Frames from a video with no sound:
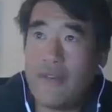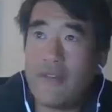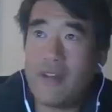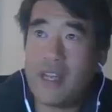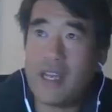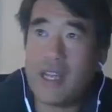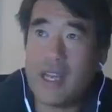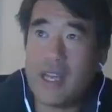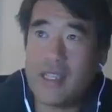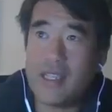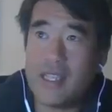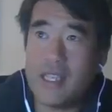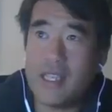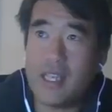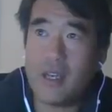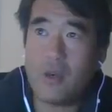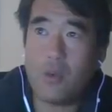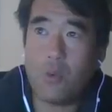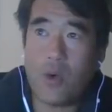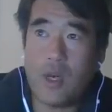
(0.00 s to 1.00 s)
any
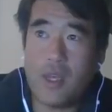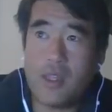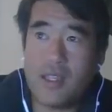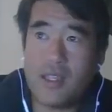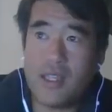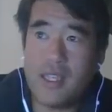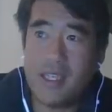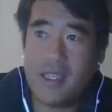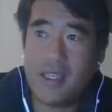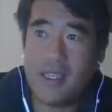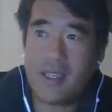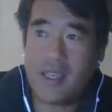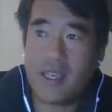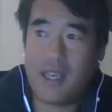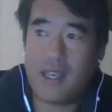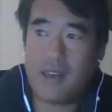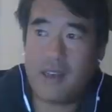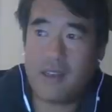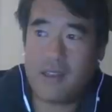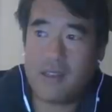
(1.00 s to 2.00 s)
idea what the
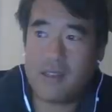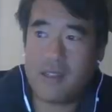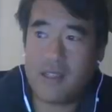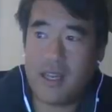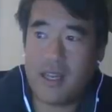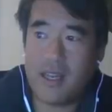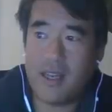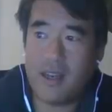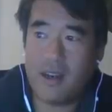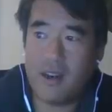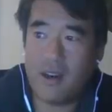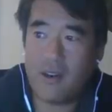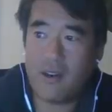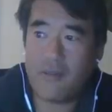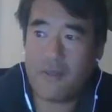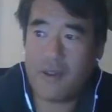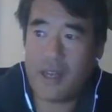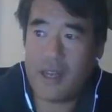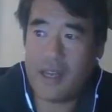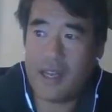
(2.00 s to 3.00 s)
indicators that our
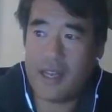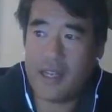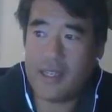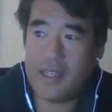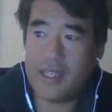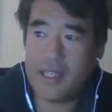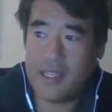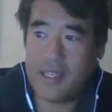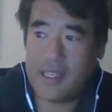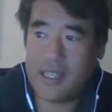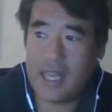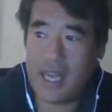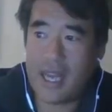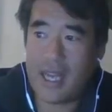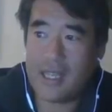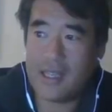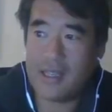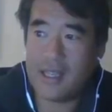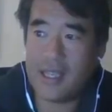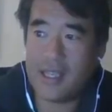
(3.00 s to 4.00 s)
friend Ed Teach
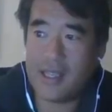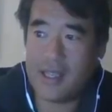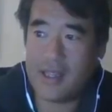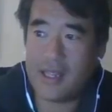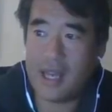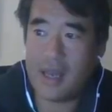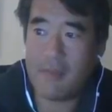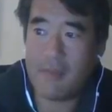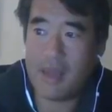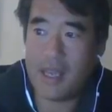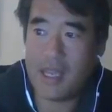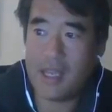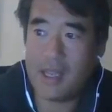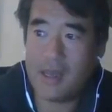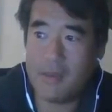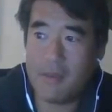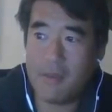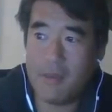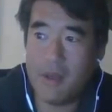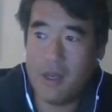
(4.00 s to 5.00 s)
had that made
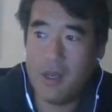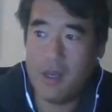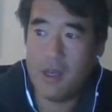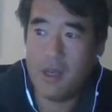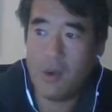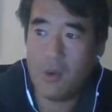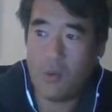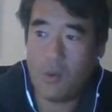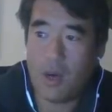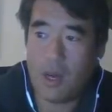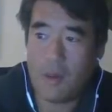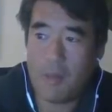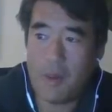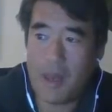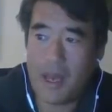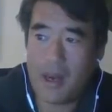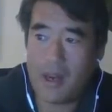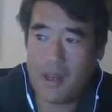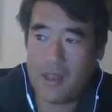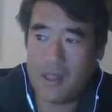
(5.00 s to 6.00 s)
him want to
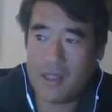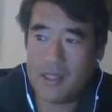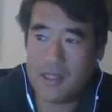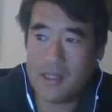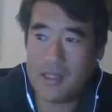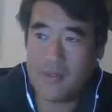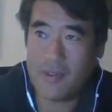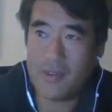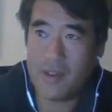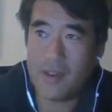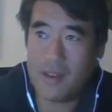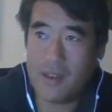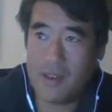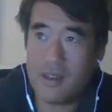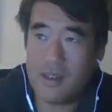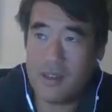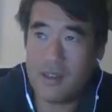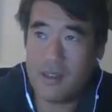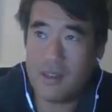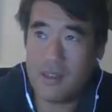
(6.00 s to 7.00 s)
bet all these different,
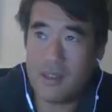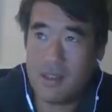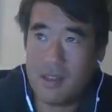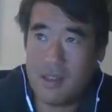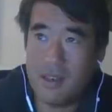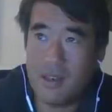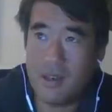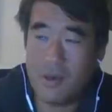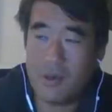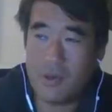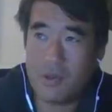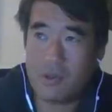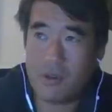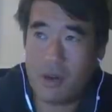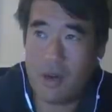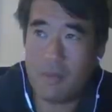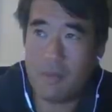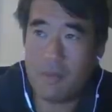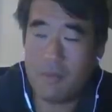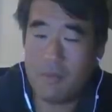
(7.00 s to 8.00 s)

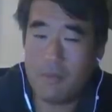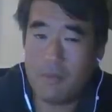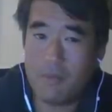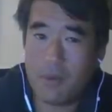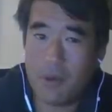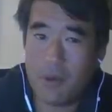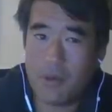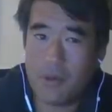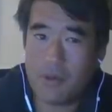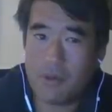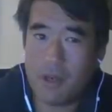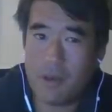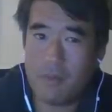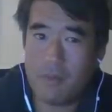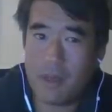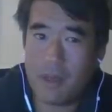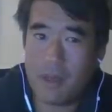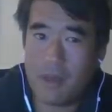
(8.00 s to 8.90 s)
Trump, pro-Trump?